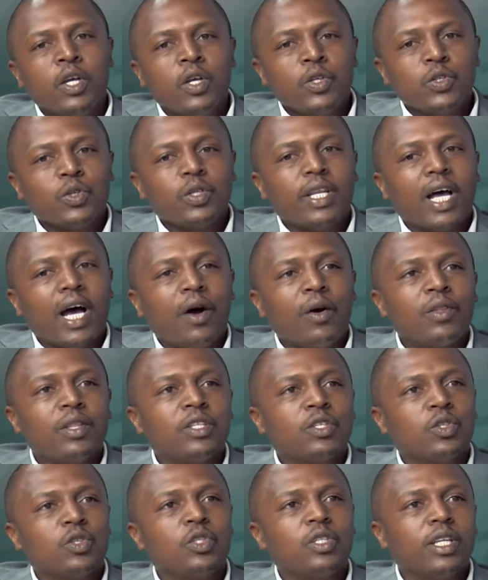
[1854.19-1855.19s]
So now the
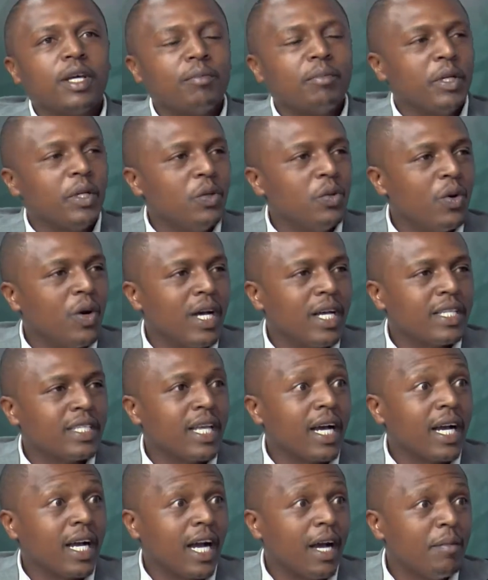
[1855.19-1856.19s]
social entrepreneurs
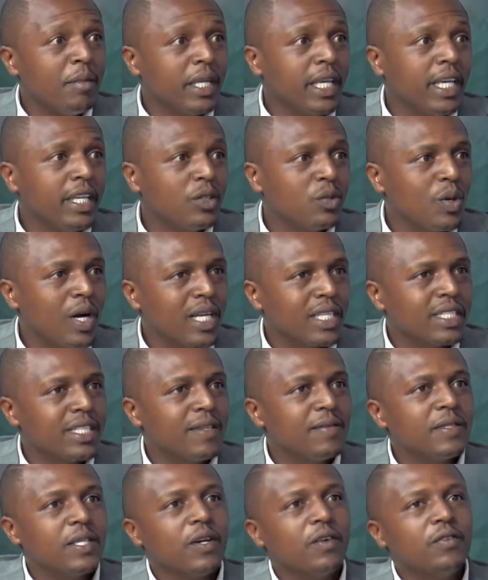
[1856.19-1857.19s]
are coming in to ask
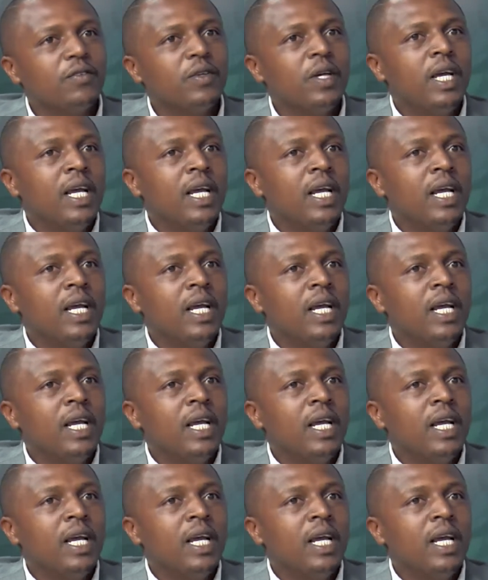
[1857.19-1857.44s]
themselves,